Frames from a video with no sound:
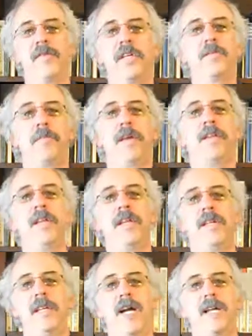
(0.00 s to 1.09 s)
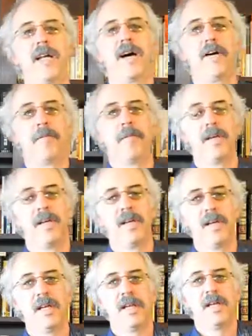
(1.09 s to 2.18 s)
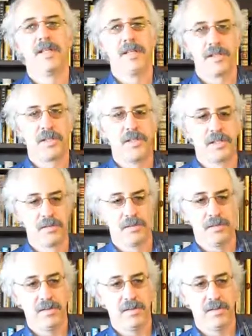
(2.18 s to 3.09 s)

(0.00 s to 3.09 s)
dishmethod.com. See you soon.